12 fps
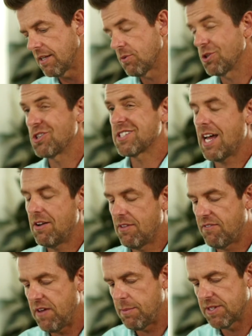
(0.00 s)
which is kind of the
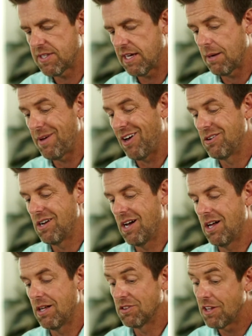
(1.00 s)
famous thing about
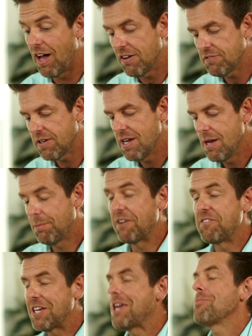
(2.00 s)
love, but if
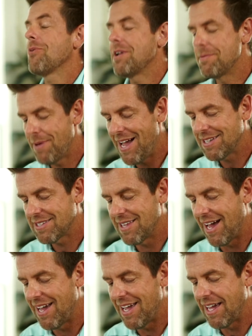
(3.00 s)
you keep reading past
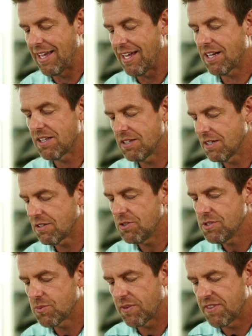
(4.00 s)
that, it
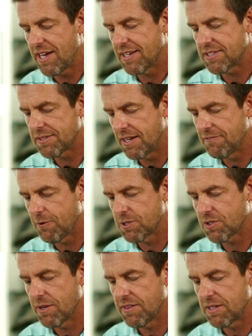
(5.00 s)
concludes with this. In 1
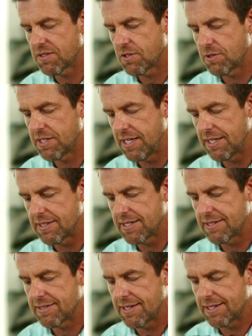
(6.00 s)
Corinthians 13, it
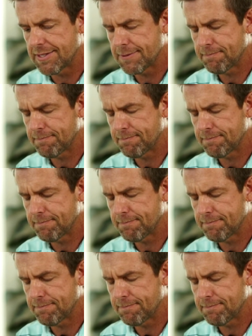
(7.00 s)
says this: